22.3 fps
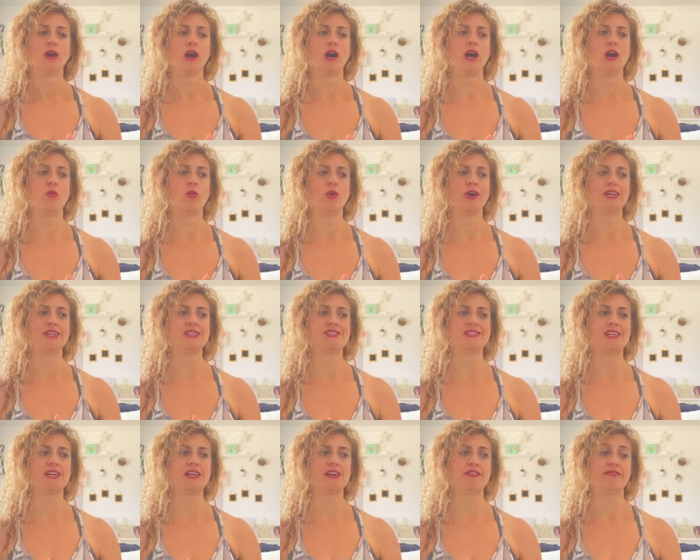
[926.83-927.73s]
I want to
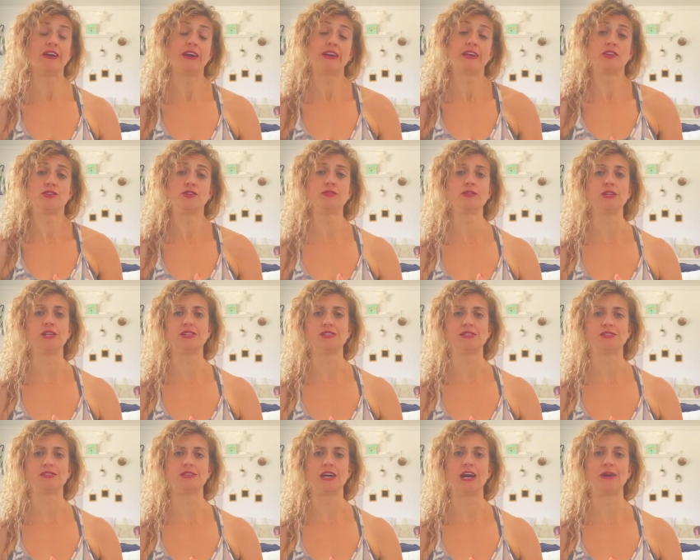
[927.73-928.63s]
see if I can do
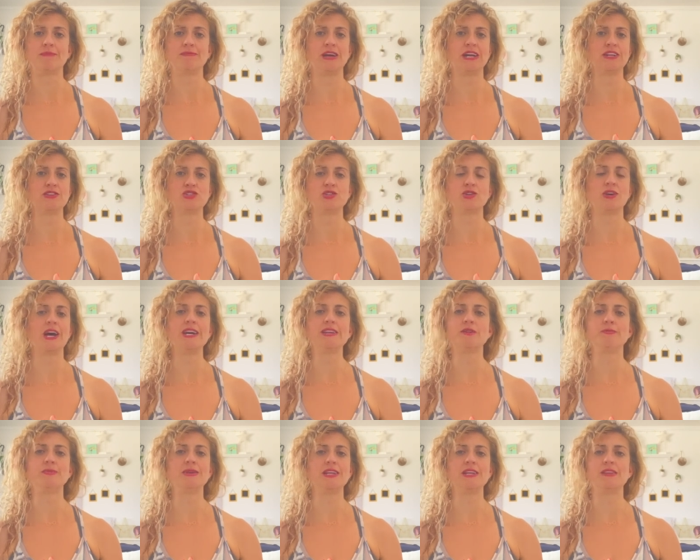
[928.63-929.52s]
this. I'm not
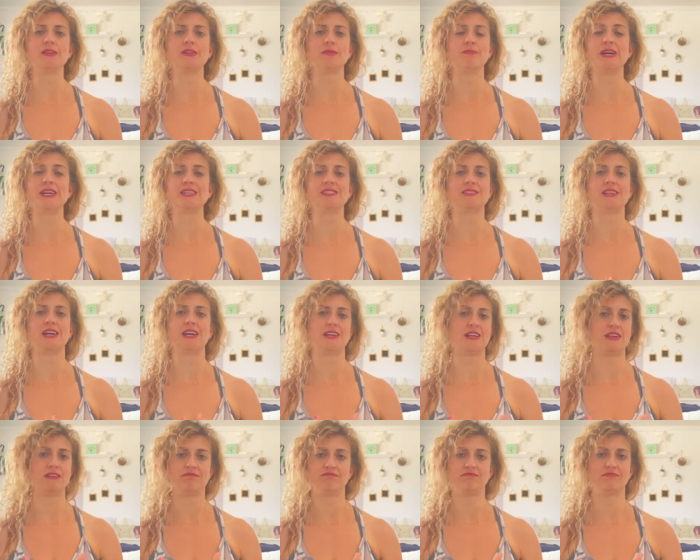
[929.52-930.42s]
trying to be the best at
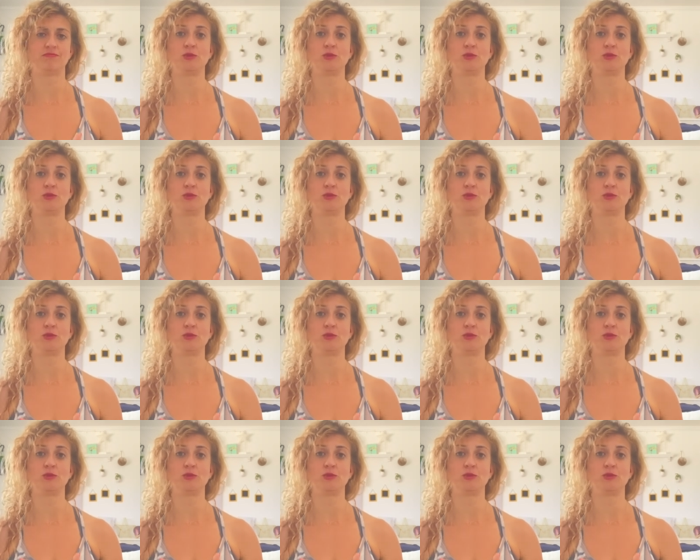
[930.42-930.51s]
it,